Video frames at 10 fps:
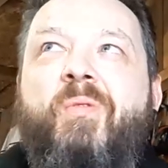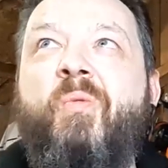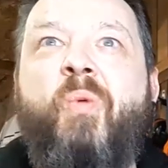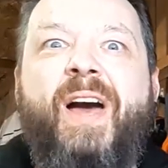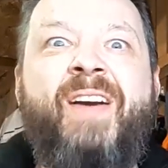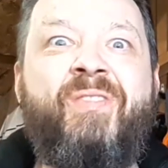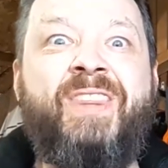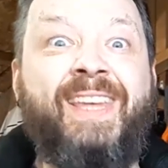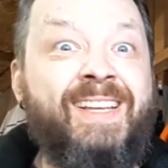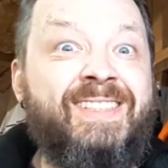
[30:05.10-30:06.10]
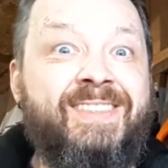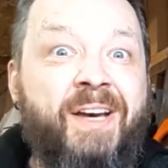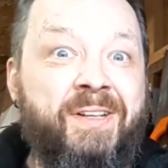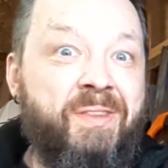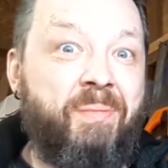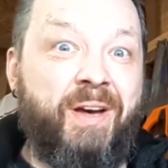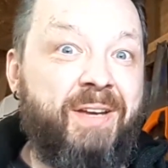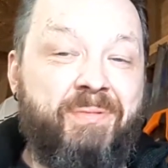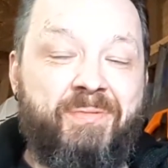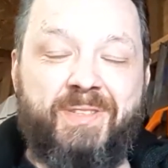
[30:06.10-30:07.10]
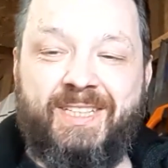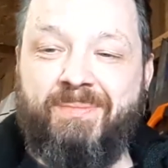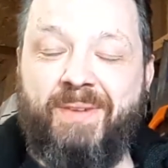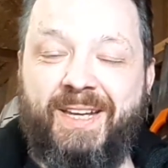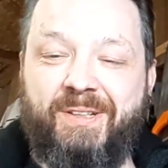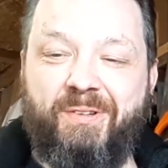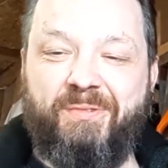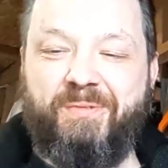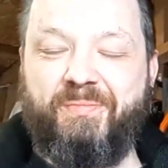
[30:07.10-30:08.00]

whatever the inside of the pipe is made of.